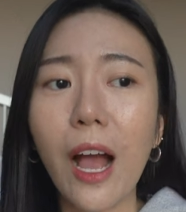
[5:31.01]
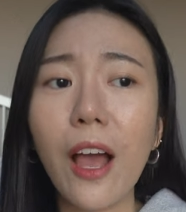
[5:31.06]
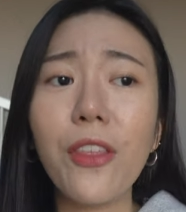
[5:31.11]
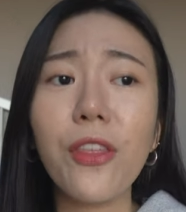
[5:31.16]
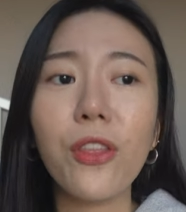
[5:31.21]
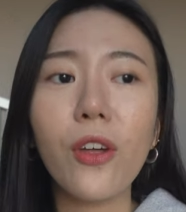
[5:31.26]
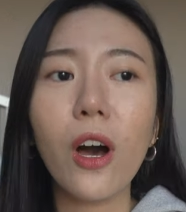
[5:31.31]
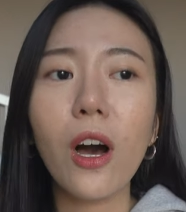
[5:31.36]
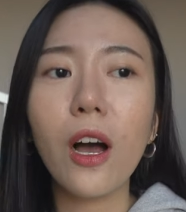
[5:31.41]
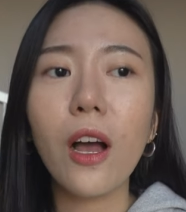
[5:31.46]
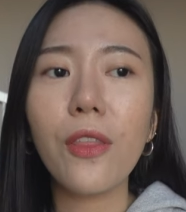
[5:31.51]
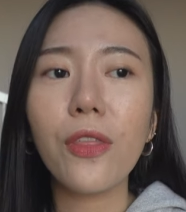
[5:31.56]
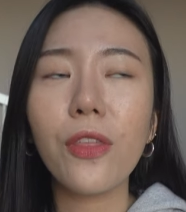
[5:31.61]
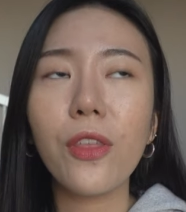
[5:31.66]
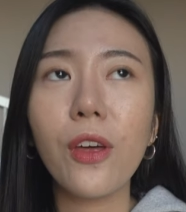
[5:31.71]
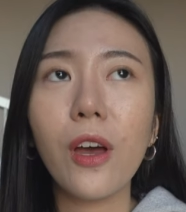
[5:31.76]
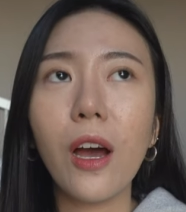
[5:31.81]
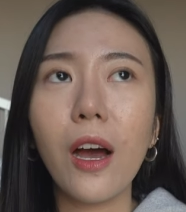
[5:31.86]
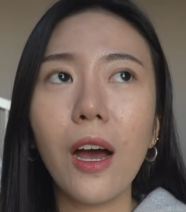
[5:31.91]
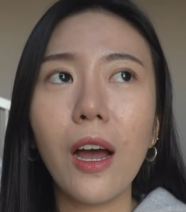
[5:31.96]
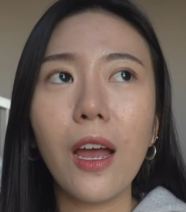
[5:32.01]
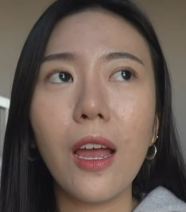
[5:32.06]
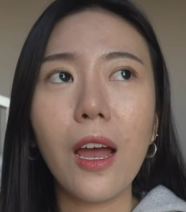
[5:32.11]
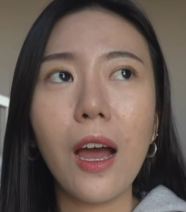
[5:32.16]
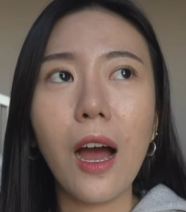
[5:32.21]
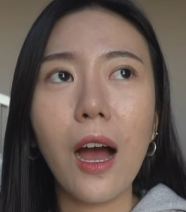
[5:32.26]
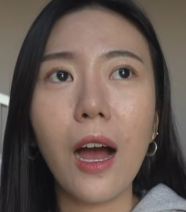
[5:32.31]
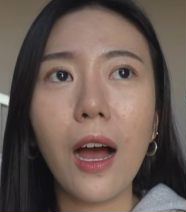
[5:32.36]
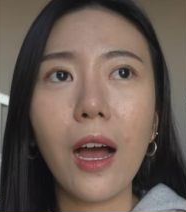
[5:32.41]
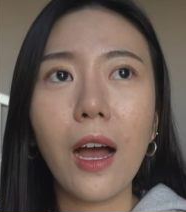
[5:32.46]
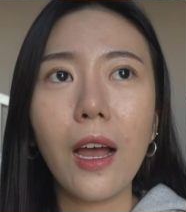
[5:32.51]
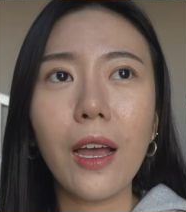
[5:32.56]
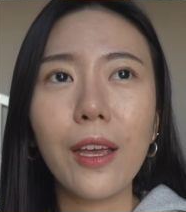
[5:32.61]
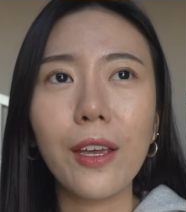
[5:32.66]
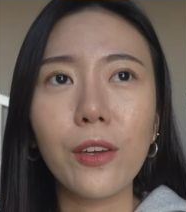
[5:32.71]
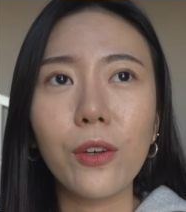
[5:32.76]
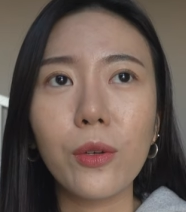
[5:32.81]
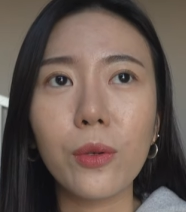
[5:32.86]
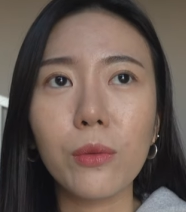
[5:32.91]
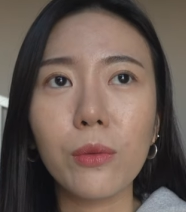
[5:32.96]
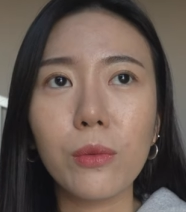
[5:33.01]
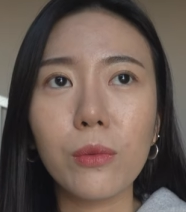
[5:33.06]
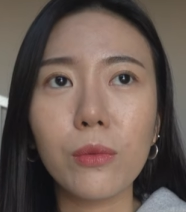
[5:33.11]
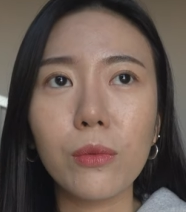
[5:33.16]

I thought that I gr